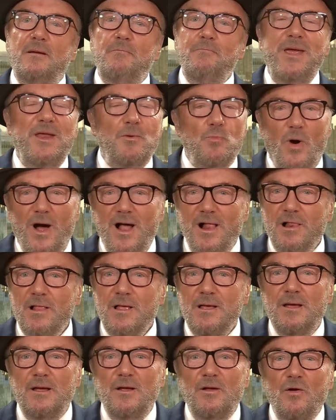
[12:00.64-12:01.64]

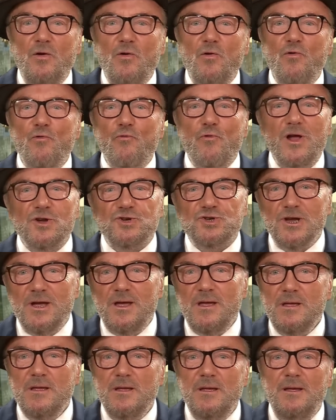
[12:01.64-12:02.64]
Meanwhile,
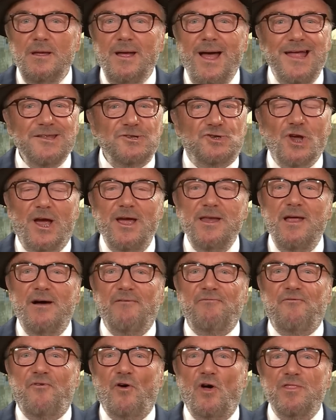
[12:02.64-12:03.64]
Russia and
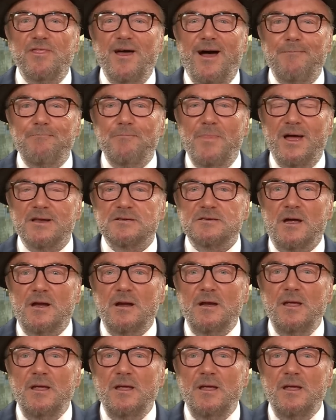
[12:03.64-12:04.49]
China, for that matter,